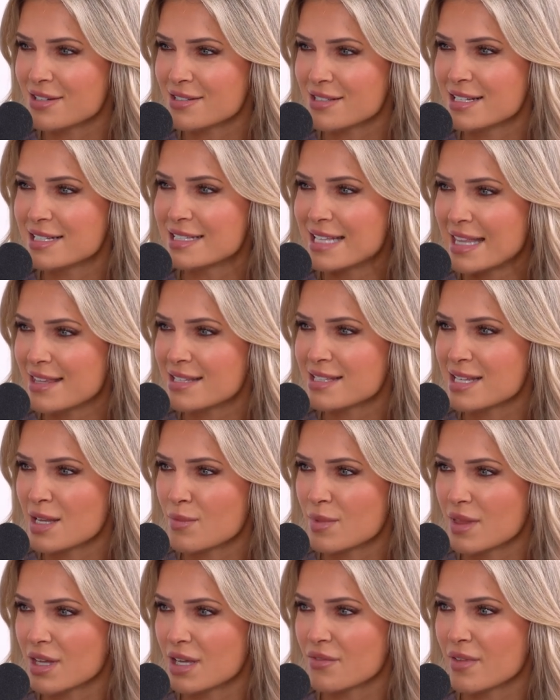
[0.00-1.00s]
Yeah. And is that the
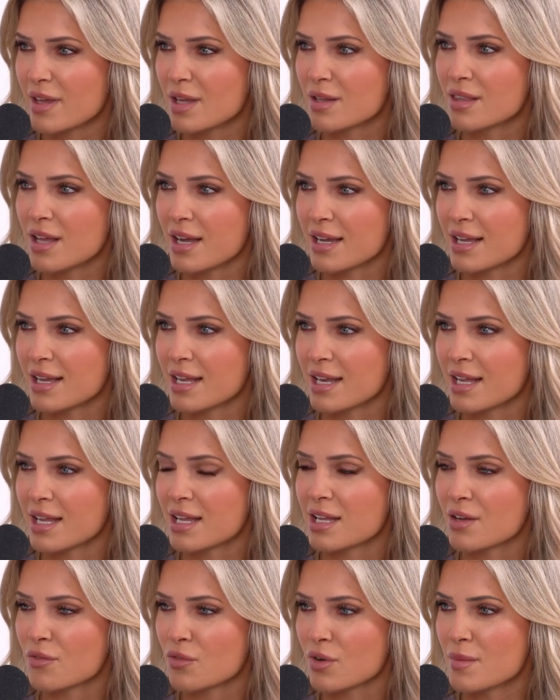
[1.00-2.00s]
same thing of like not getting
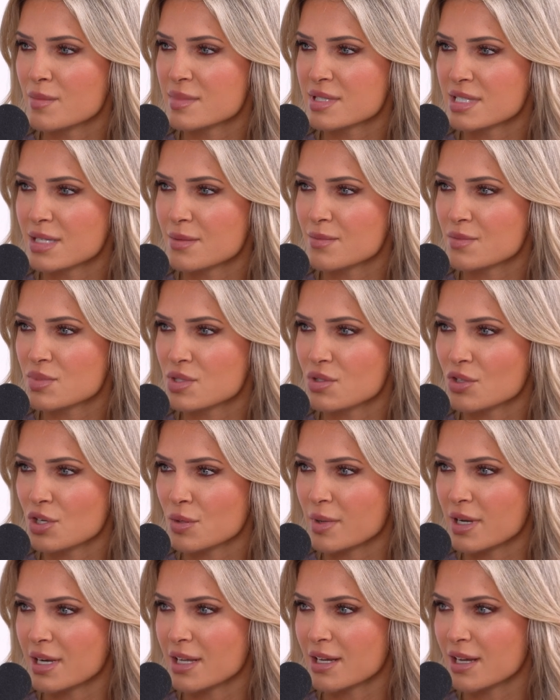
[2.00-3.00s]
enough REM sleep? So your
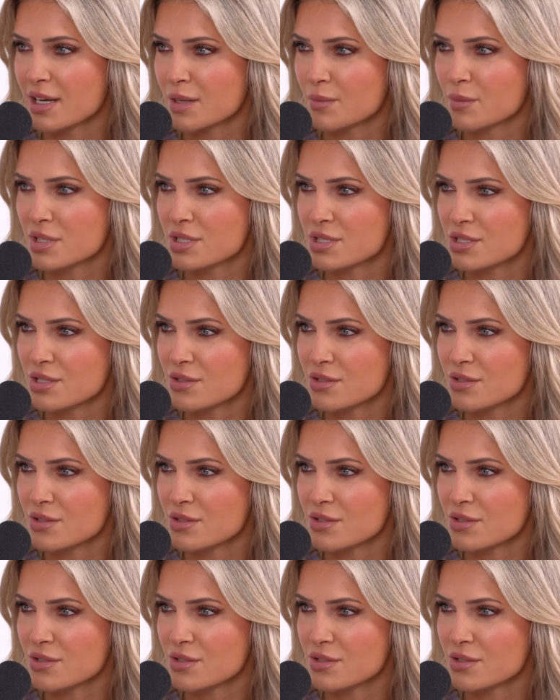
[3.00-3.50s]
body kind of puts you